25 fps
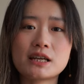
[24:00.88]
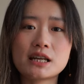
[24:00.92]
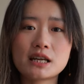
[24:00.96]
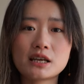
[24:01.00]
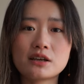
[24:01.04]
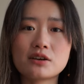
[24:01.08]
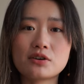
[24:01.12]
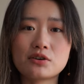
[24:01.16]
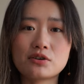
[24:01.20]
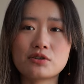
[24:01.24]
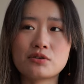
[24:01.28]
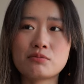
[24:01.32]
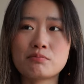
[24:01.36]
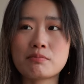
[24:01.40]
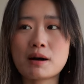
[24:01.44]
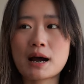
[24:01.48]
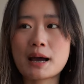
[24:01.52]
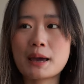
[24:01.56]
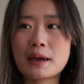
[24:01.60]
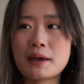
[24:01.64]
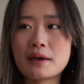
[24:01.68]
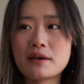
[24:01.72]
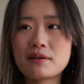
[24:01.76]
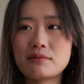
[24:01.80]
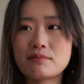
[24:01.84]
video,
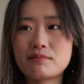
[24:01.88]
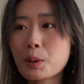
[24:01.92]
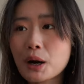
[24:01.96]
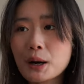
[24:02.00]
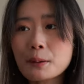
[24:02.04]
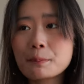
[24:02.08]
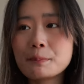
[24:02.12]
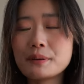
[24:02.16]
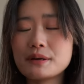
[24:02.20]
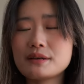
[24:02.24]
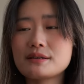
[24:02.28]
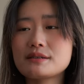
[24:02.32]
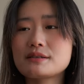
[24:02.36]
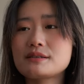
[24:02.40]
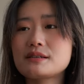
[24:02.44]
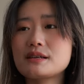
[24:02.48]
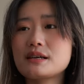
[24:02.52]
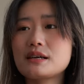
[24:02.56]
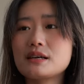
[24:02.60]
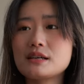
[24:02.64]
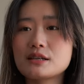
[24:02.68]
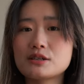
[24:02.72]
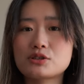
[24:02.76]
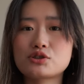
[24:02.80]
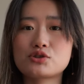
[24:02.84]
my
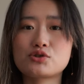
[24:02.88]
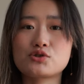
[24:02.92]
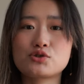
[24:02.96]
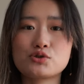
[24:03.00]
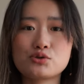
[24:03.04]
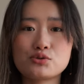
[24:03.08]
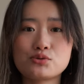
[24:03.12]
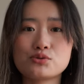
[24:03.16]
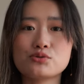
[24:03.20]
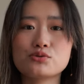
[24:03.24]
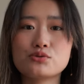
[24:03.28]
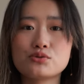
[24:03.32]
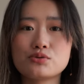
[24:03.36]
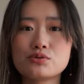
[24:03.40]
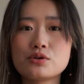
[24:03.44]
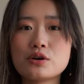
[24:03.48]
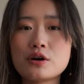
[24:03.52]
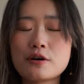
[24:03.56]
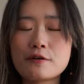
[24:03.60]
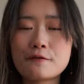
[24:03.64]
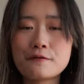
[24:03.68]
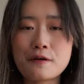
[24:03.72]
purpose is to